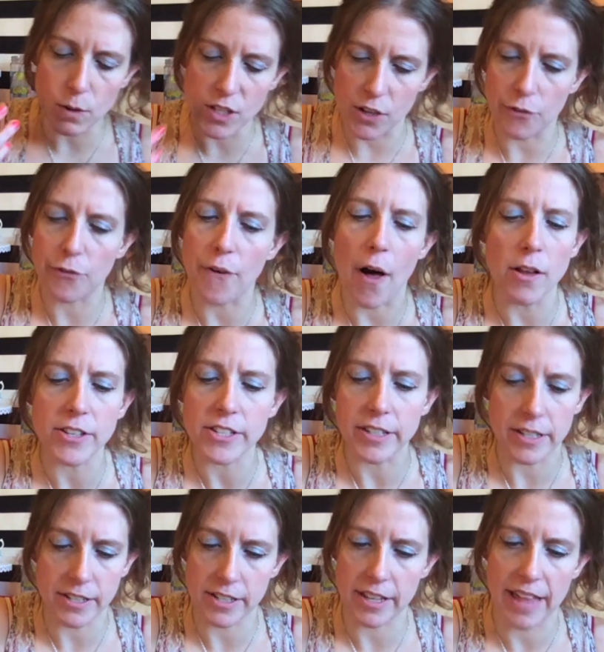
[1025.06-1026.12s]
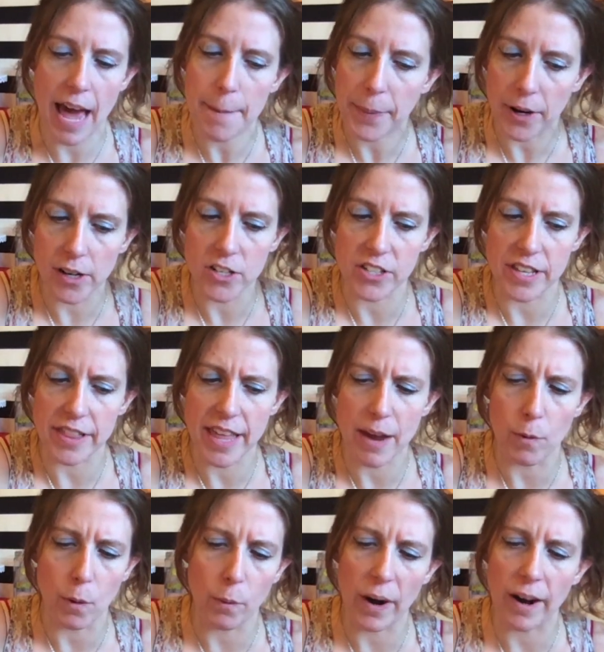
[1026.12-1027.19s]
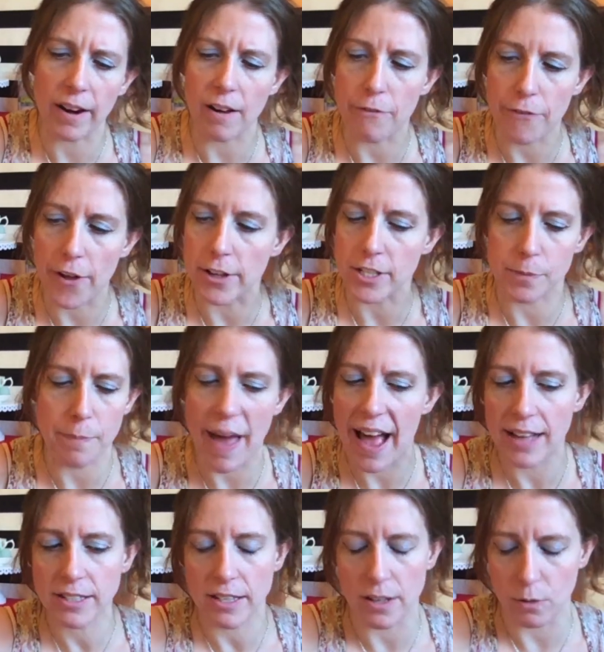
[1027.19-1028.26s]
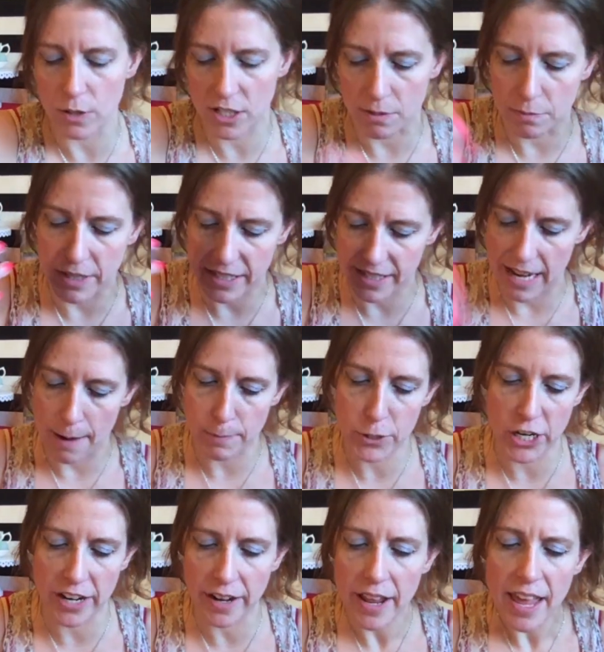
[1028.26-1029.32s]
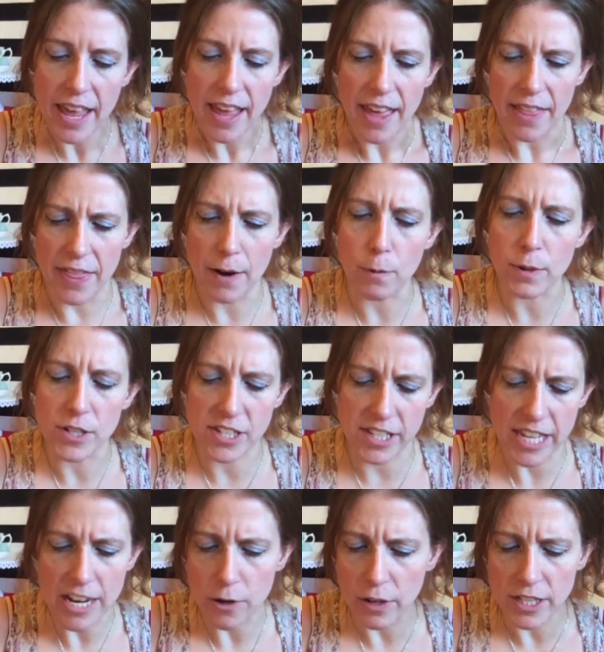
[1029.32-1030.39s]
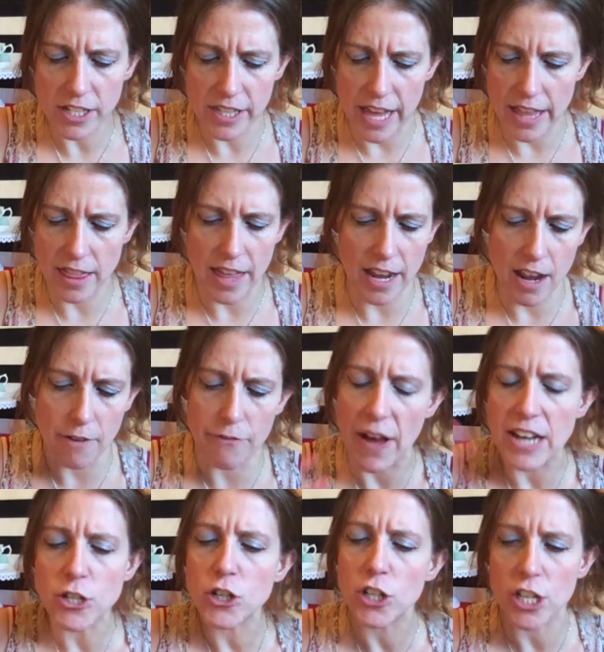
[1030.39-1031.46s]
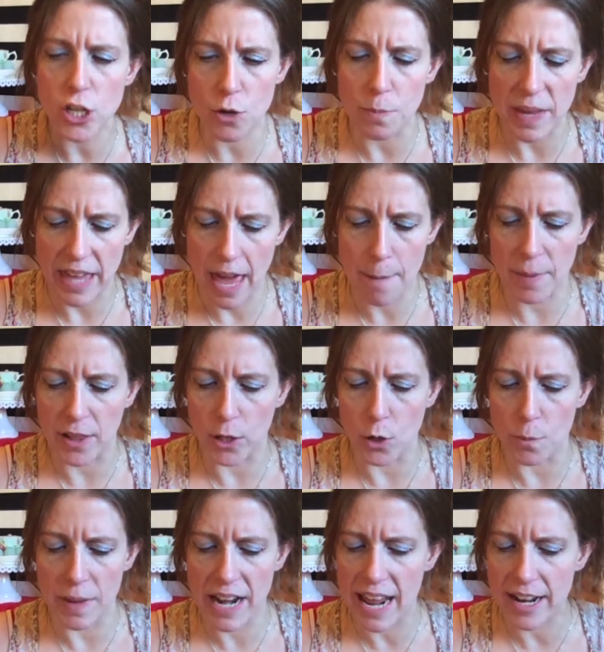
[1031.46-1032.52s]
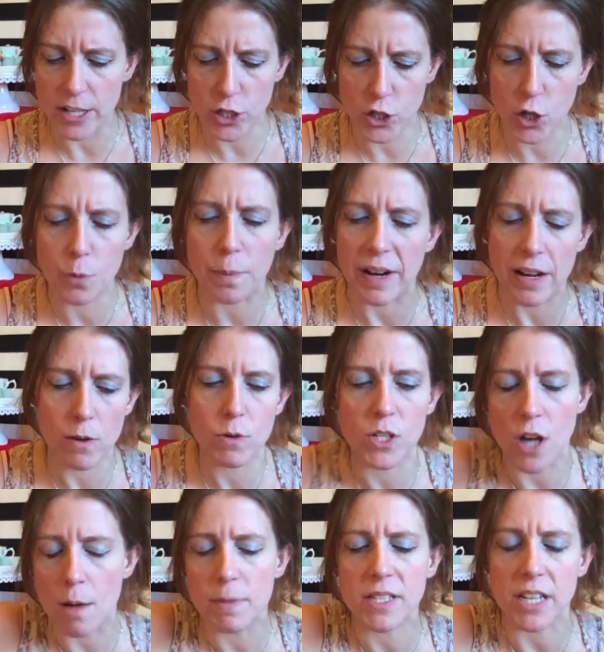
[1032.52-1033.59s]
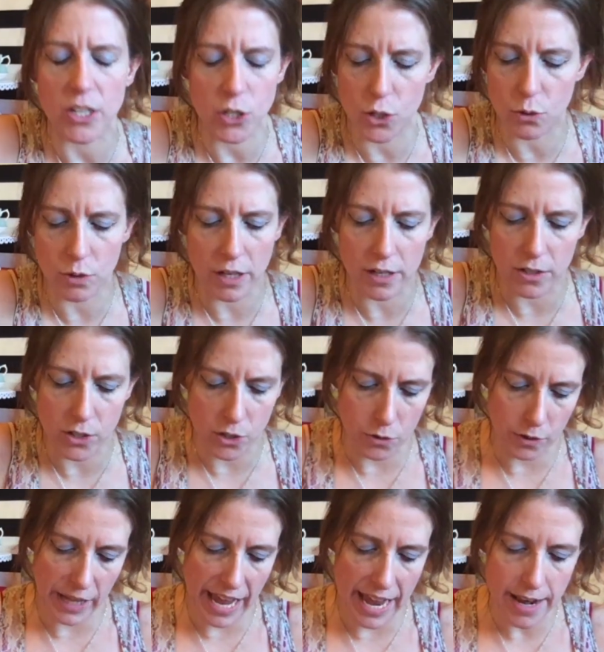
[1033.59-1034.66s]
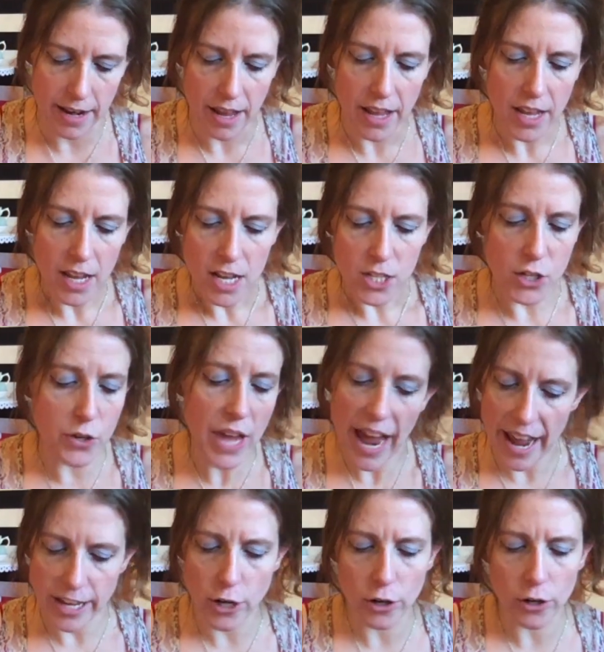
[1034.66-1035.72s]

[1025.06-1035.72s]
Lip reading: was a falseness to that person. They were wearing a false mask. There was some deception. There were secrets that eventually you became illuminated to, but it was almost like too little too late. So yeah,